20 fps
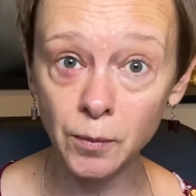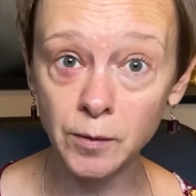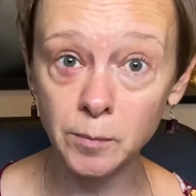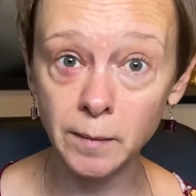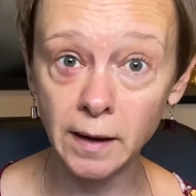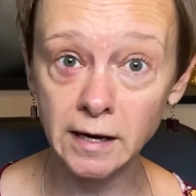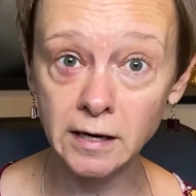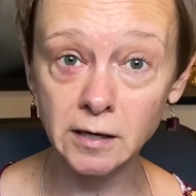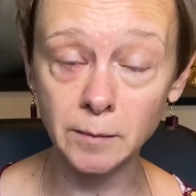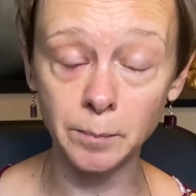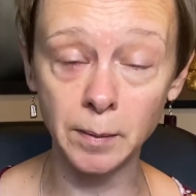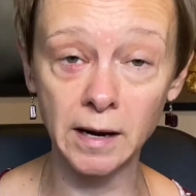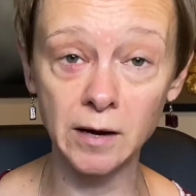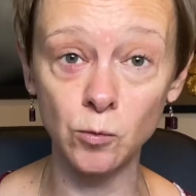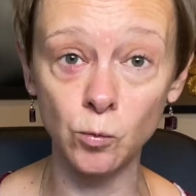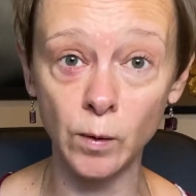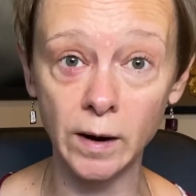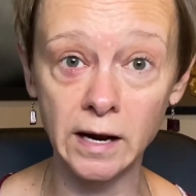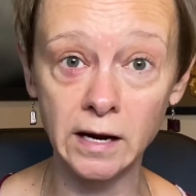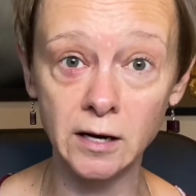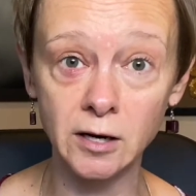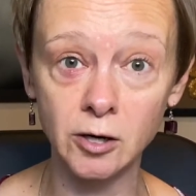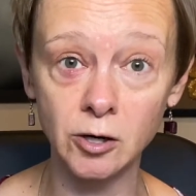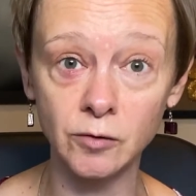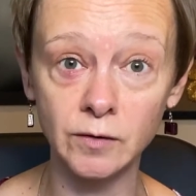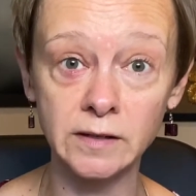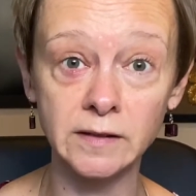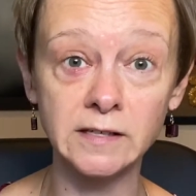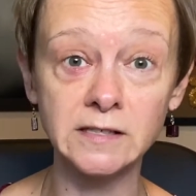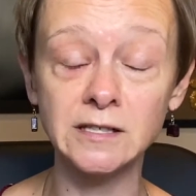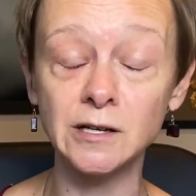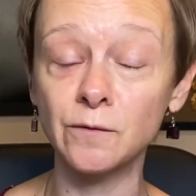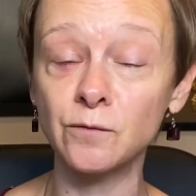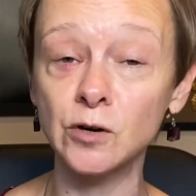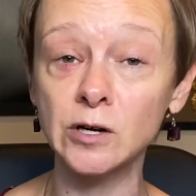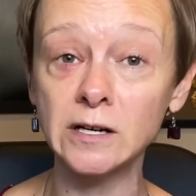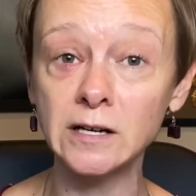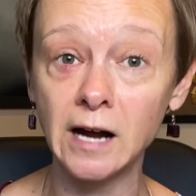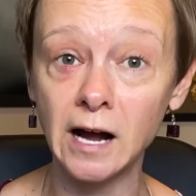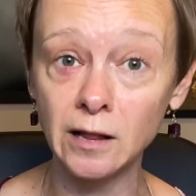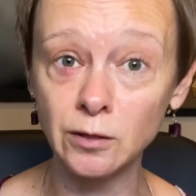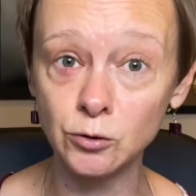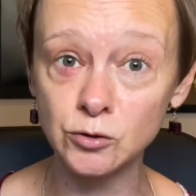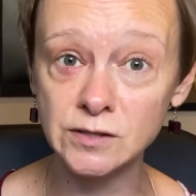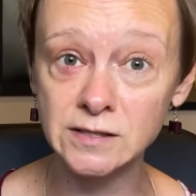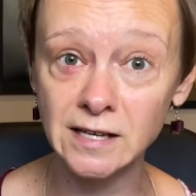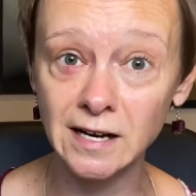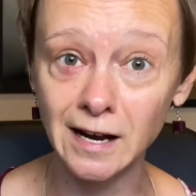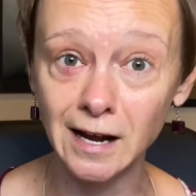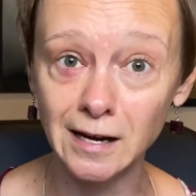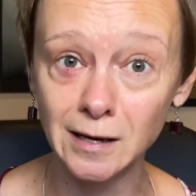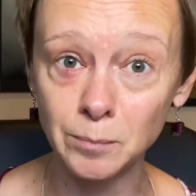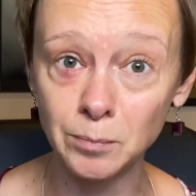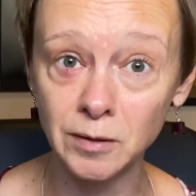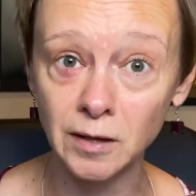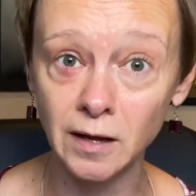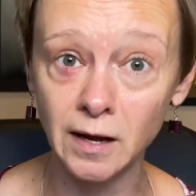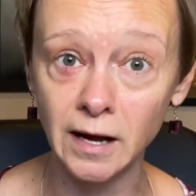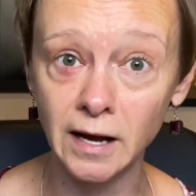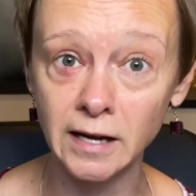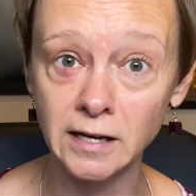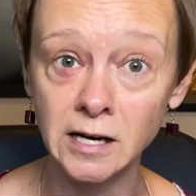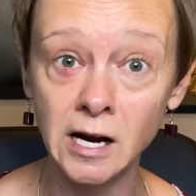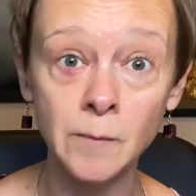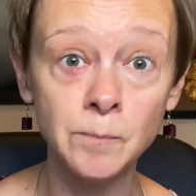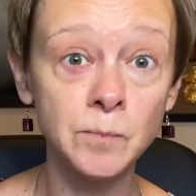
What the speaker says: the makeup I wear and the different colors that I apply,